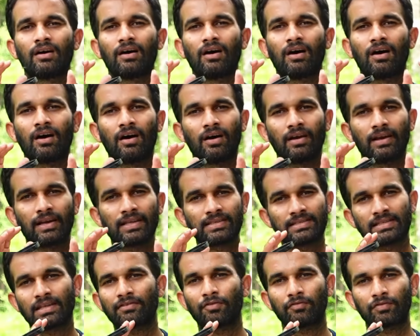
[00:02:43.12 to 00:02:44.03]
less
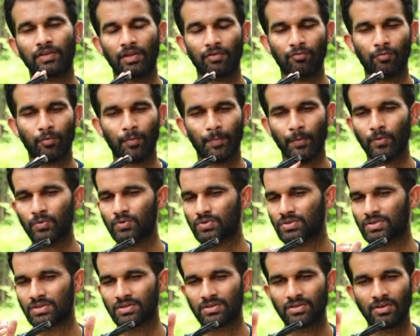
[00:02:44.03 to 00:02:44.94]
than 15
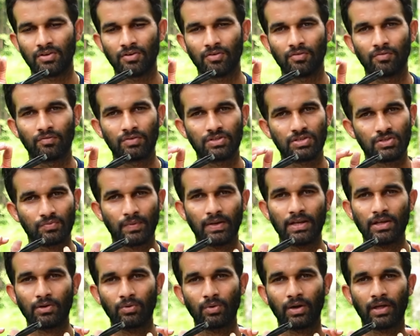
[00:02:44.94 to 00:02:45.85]
foot-pounds, which is
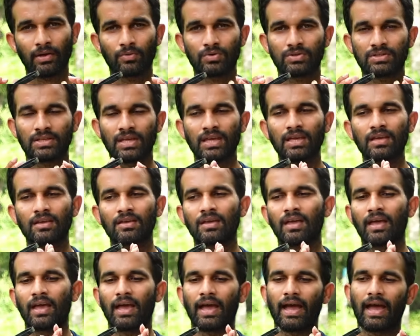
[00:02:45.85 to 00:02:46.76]
very good, I would say.
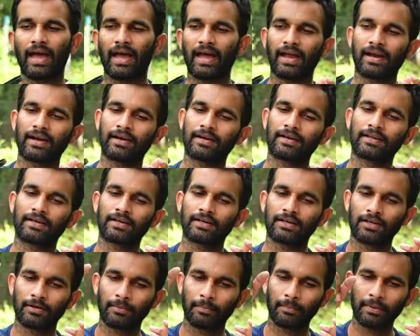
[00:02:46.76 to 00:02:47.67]
And
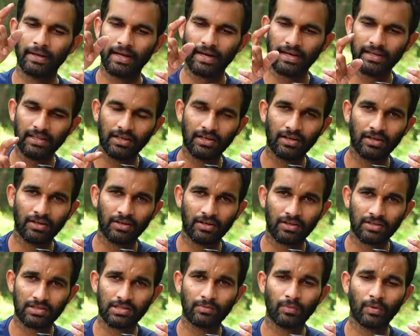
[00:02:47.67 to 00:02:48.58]
behind the
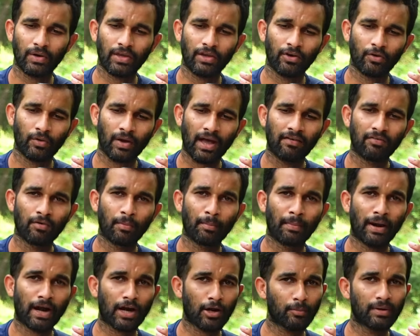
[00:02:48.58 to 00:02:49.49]
reservoir you have a
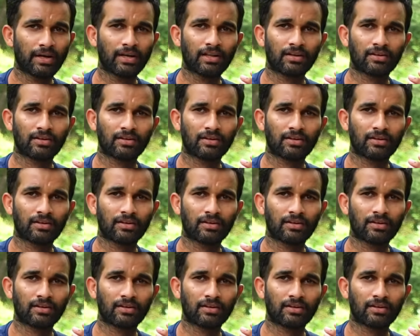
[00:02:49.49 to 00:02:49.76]
manometer